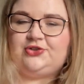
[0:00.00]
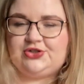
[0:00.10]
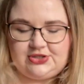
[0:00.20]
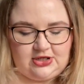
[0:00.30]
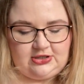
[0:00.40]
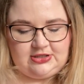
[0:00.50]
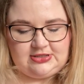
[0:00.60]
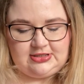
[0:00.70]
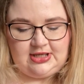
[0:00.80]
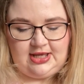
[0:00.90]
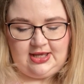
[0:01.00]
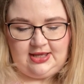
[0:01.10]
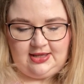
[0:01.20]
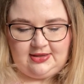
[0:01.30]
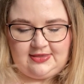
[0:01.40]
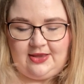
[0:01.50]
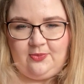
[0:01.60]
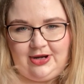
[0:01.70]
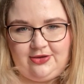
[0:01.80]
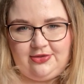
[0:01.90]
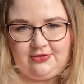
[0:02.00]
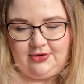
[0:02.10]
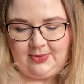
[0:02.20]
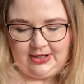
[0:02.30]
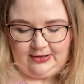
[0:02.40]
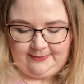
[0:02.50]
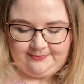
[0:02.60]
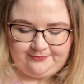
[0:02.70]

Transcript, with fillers: your socks, they'll wear through quicker.